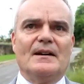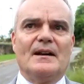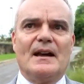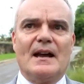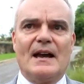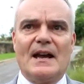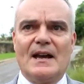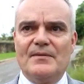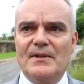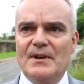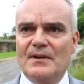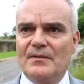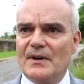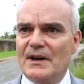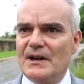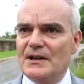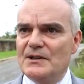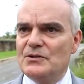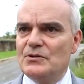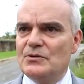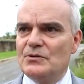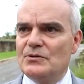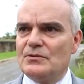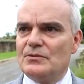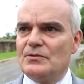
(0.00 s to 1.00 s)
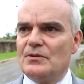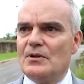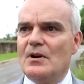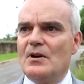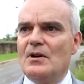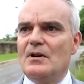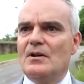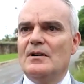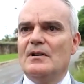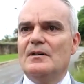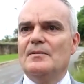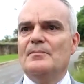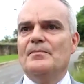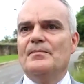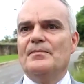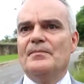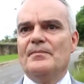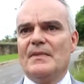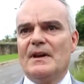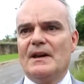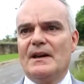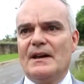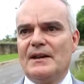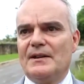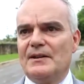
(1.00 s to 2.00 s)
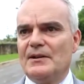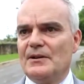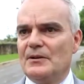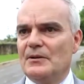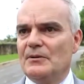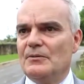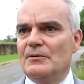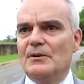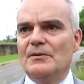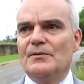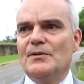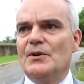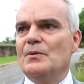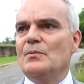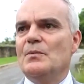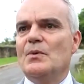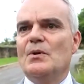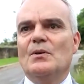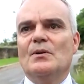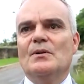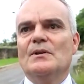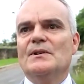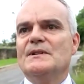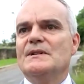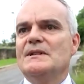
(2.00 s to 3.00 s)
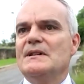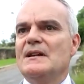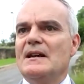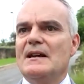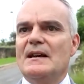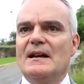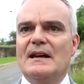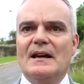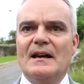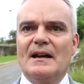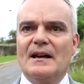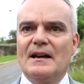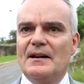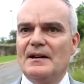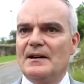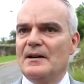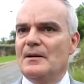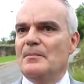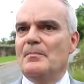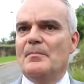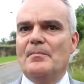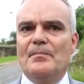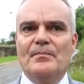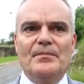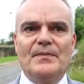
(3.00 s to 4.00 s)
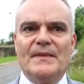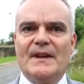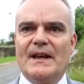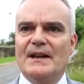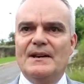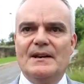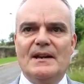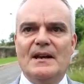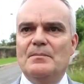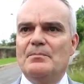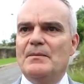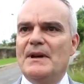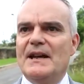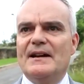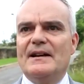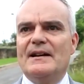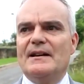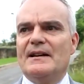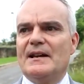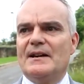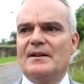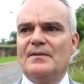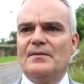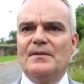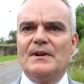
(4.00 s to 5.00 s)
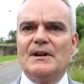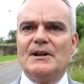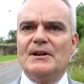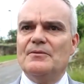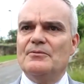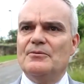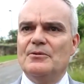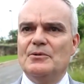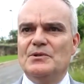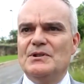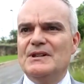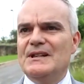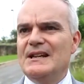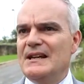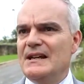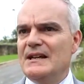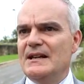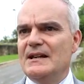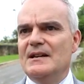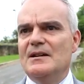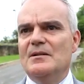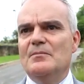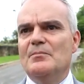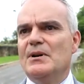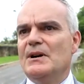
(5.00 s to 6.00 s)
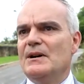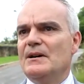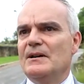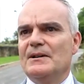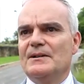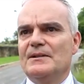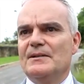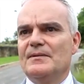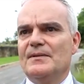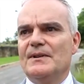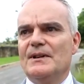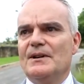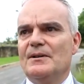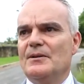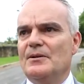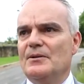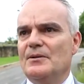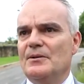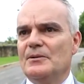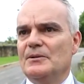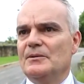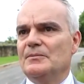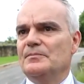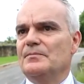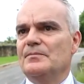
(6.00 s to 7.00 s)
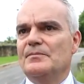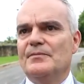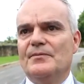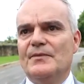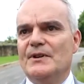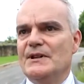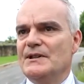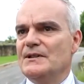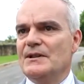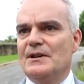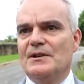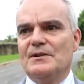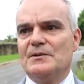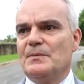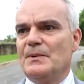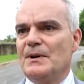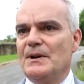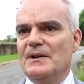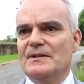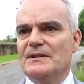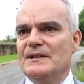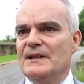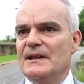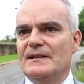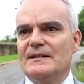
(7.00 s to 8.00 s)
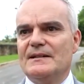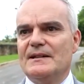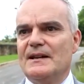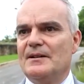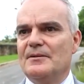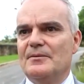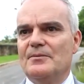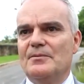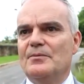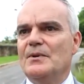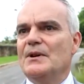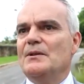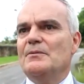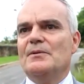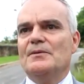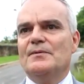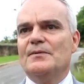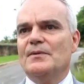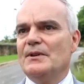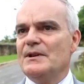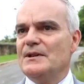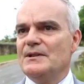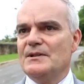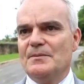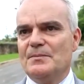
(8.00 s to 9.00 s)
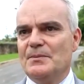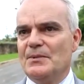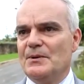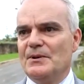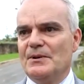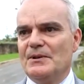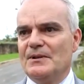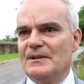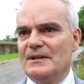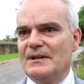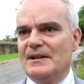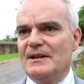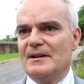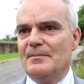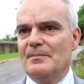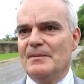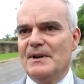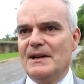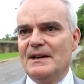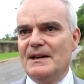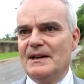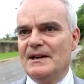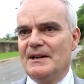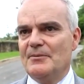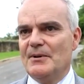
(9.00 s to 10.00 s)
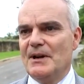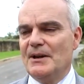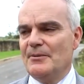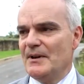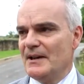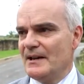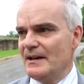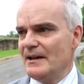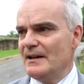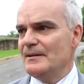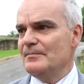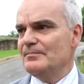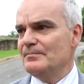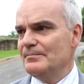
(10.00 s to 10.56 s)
having very strong ethical review boards and making that a very routine part of the whole research process. So we will fully support in any way we can.